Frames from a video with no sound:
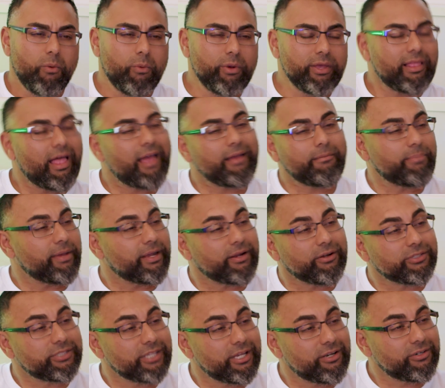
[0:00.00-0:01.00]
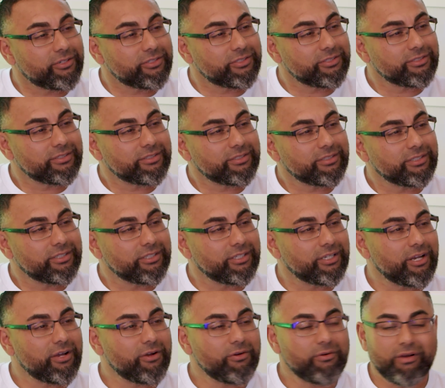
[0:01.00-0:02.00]
We like bigger centers,
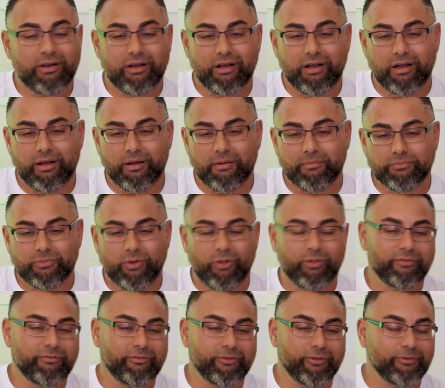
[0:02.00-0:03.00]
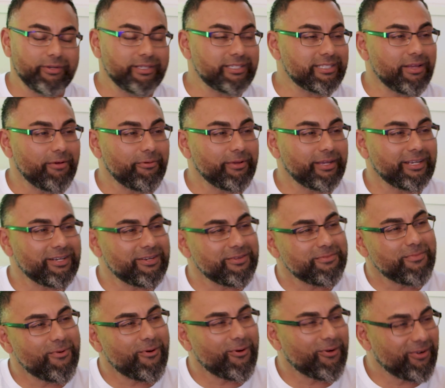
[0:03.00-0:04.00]
only for the reason that we can do
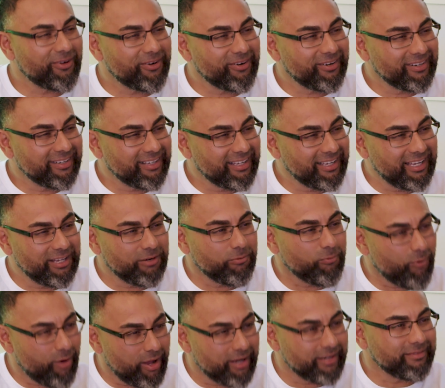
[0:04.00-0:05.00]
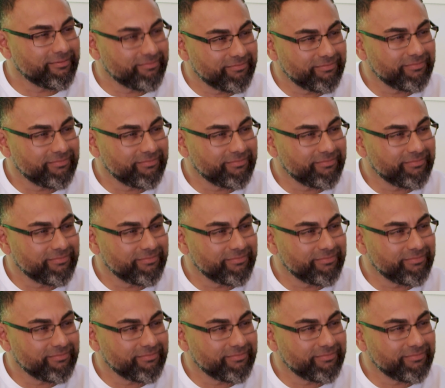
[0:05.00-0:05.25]
more in one